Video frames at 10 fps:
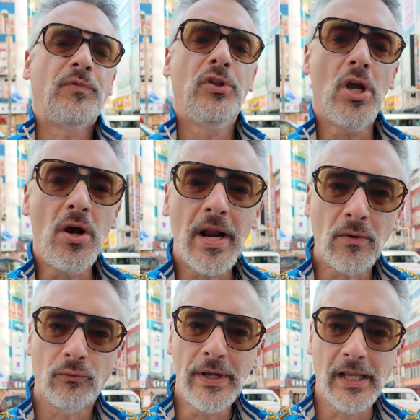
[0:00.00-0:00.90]
No,
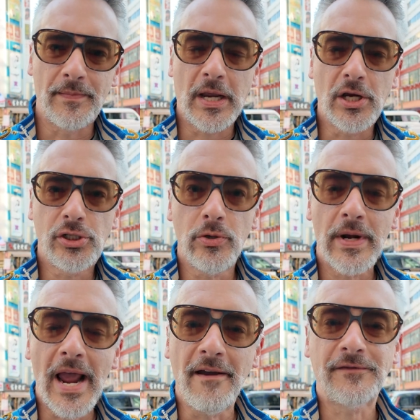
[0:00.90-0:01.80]
not really, because you
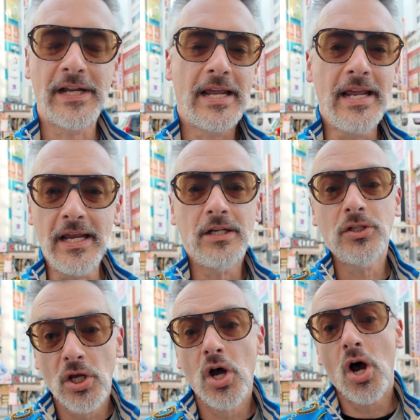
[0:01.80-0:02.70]
would have to
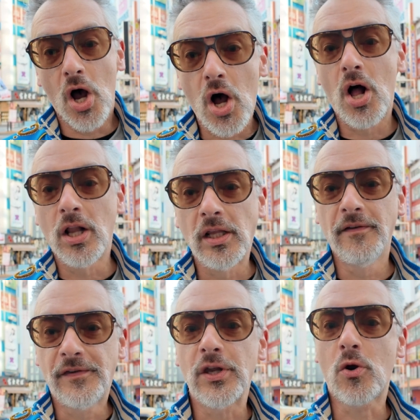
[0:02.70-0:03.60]
hint all
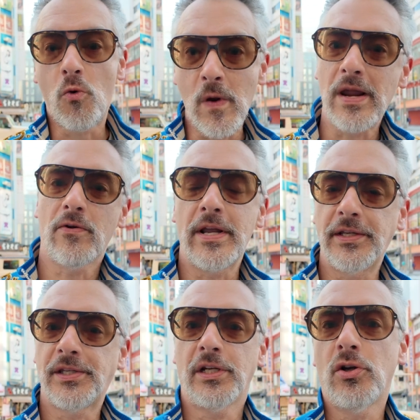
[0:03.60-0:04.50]
of the
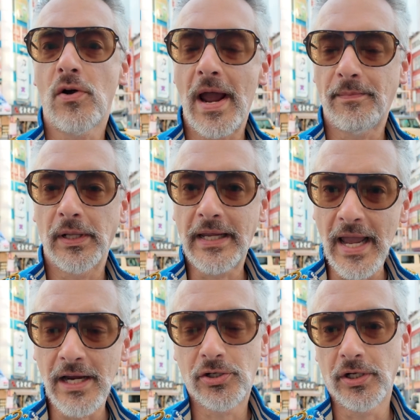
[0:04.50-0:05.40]
queries in your
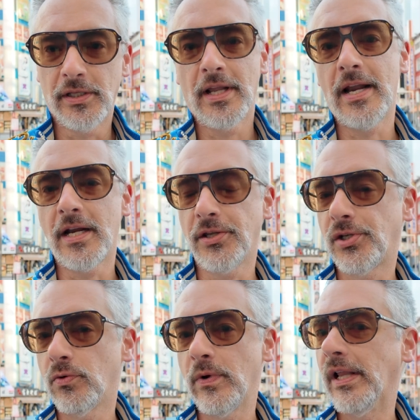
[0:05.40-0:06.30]
application. That
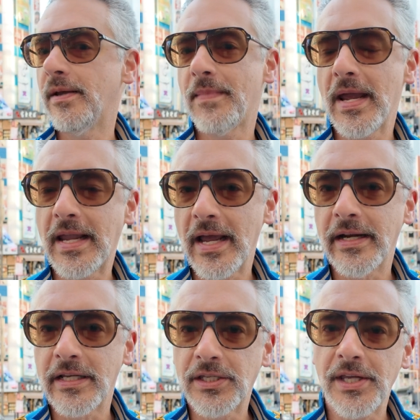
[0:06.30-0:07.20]
doesn't really make
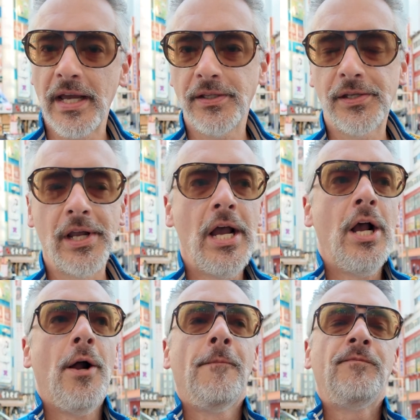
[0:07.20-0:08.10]
any sense.
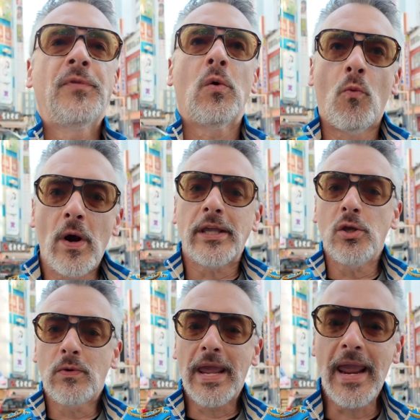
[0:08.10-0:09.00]
What
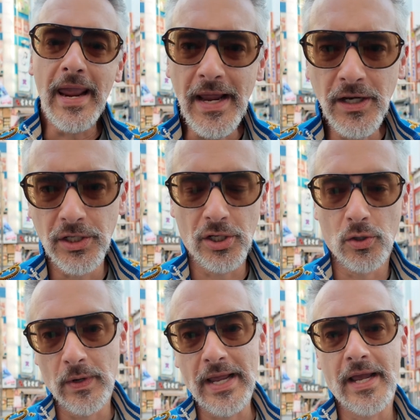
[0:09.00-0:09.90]
you can
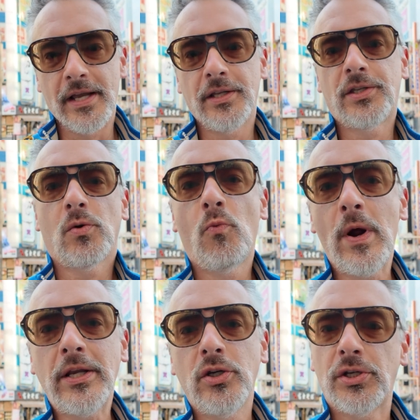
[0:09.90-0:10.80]
do is
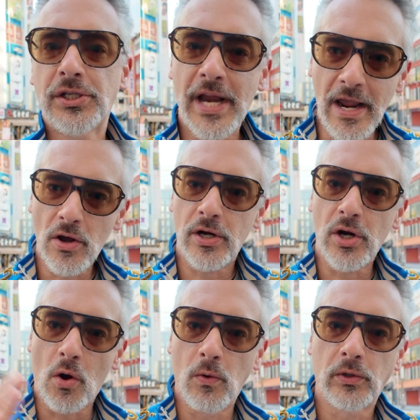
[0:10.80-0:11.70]
when you stay on
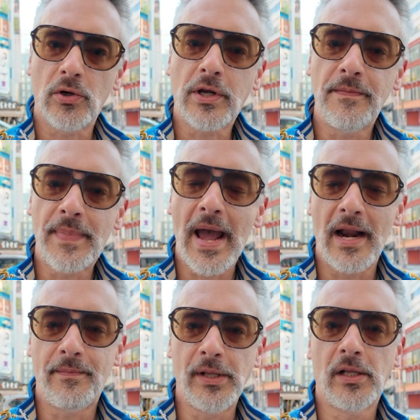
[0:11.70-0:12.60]
an older
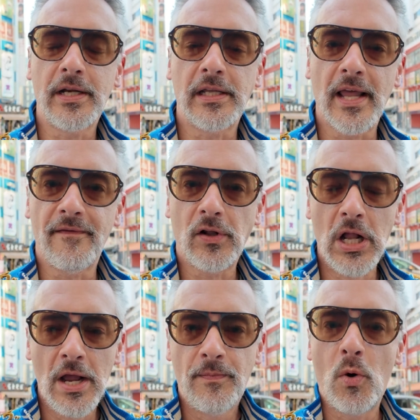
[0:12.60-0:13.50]
compatibility
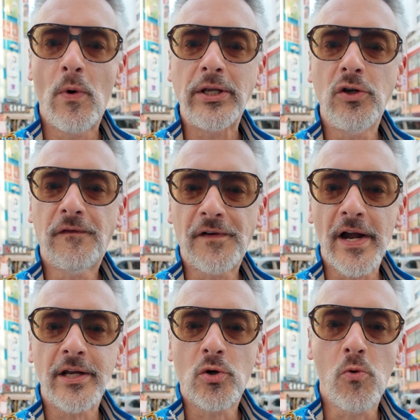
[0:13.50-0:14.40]
level, but when you
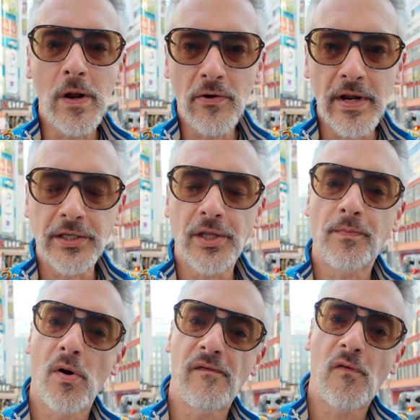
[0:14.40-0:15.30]
find queries
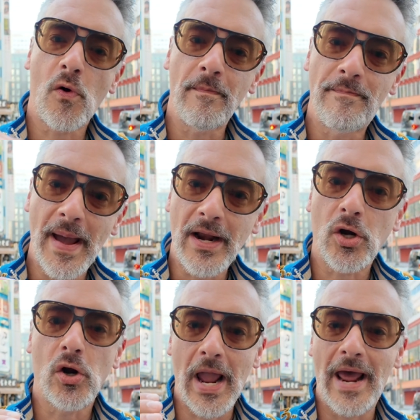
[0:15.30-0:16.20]
that perform
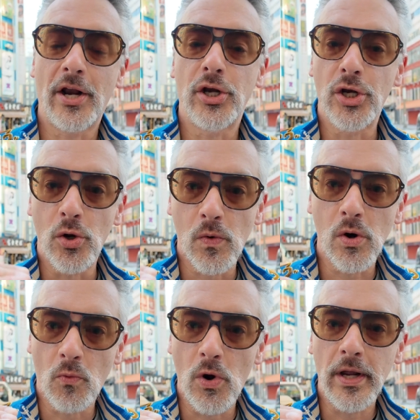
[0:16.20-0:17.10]
better at a
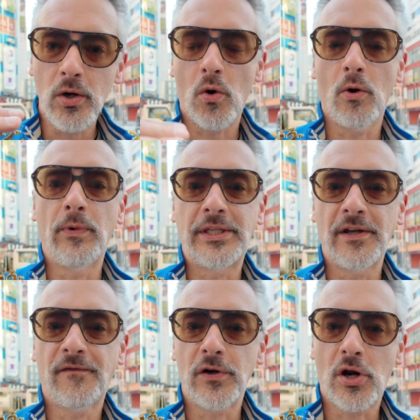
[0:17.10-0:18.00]
newer one or with
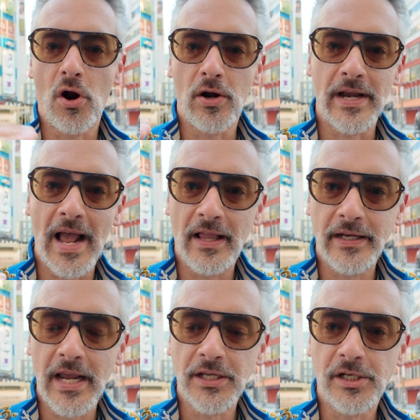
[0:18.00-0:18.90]
different
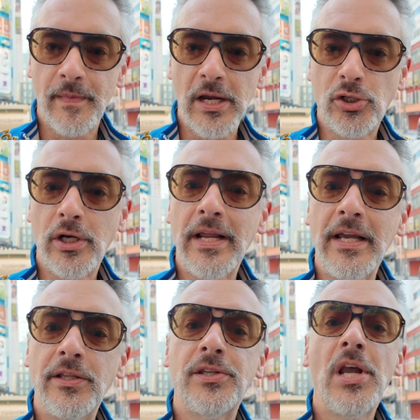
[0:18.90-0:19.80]
cardinality estimation
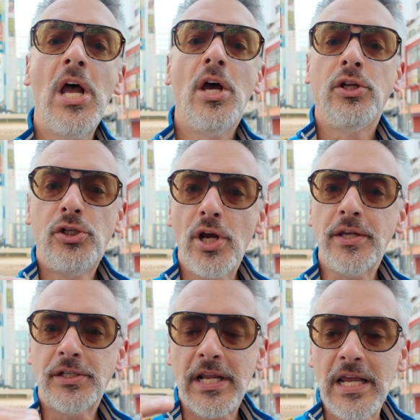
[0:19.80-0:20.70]
hints,
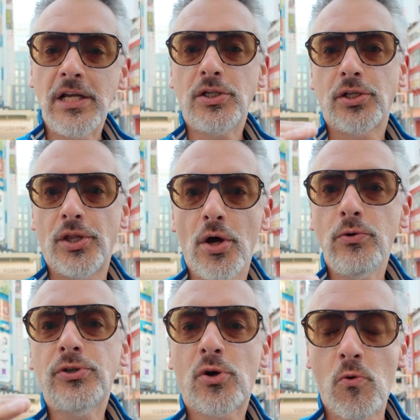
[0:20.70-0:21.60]
just hint
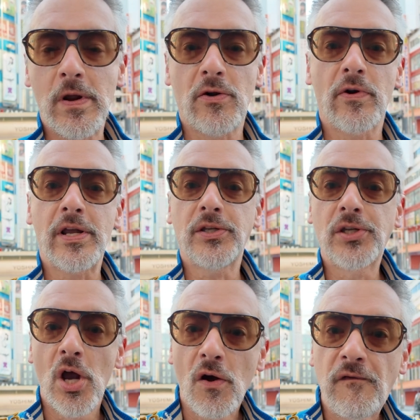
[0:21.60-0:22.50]
those
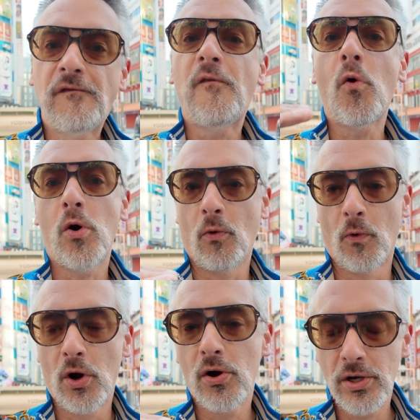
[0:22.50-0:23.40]
queries
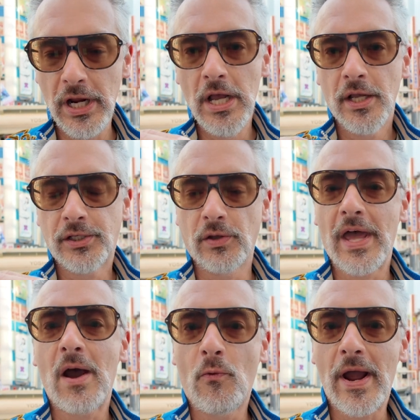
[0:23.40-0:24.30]
forward. So
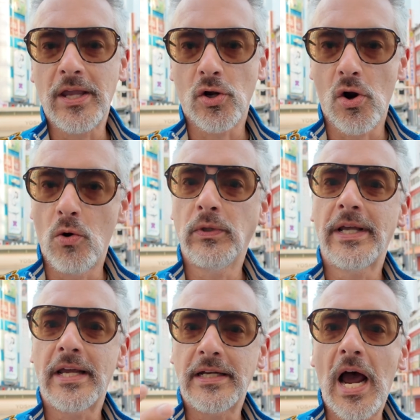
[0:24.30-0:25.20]
that way you're
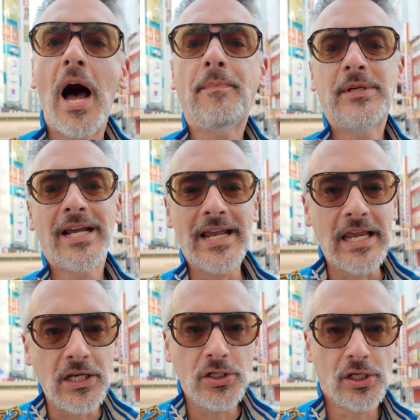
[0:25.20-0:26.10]
only
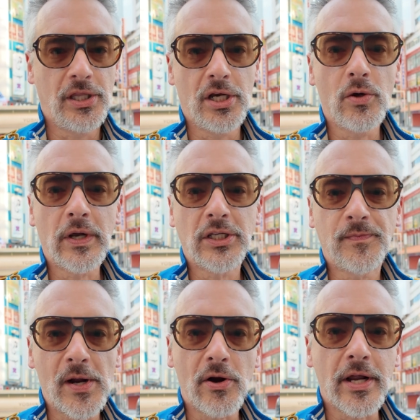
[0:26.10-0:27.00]
opting into the new
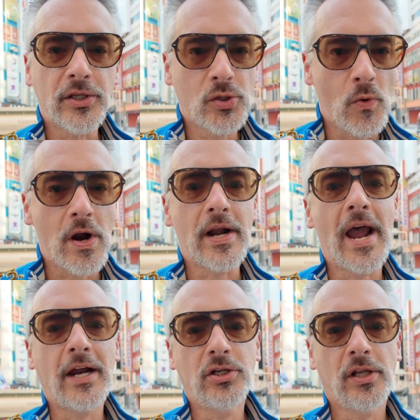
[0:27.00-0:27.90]
experience where it
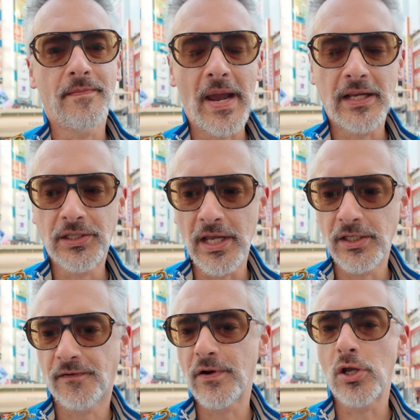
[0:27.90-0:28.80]
actually makes
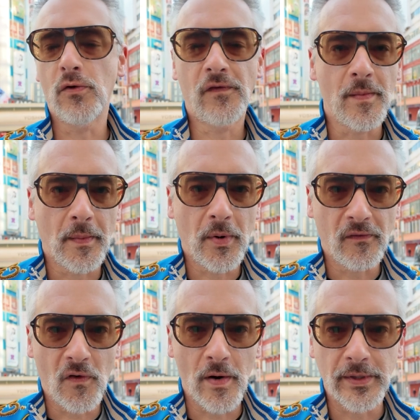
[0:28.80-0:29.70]
sense for you from a
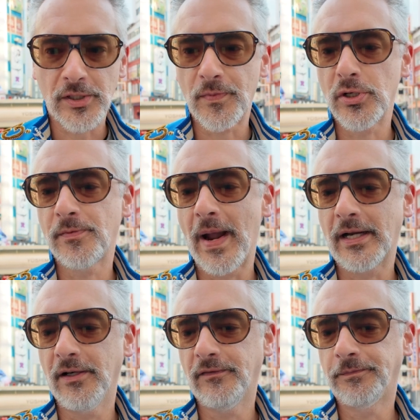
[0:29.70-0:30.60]
performance
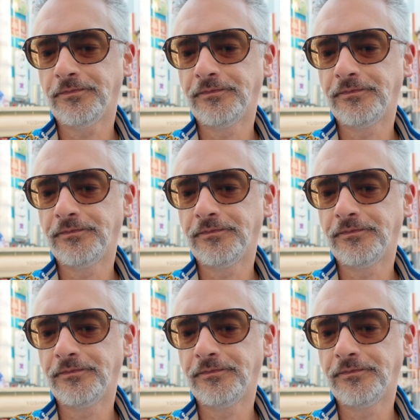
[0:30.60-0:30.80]
perspective.